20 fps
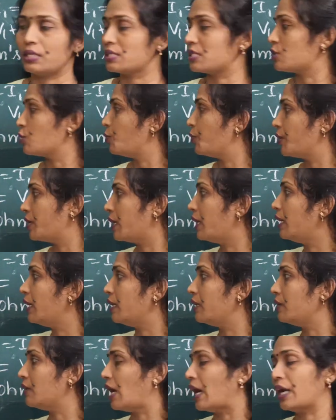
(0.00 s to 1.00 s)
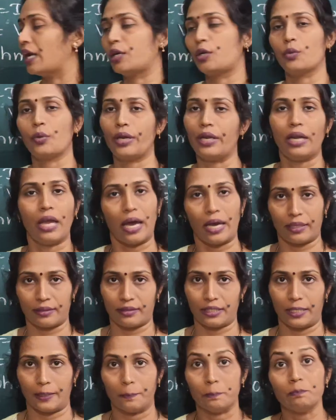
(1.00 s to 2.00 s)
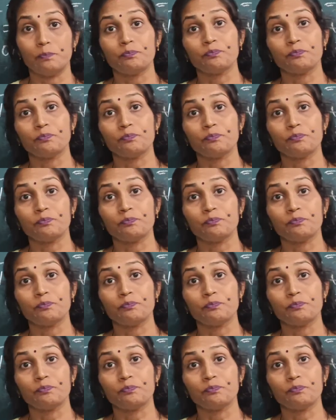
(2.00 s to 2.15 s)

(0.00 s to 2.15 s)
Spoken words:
distributed in R2 and R3.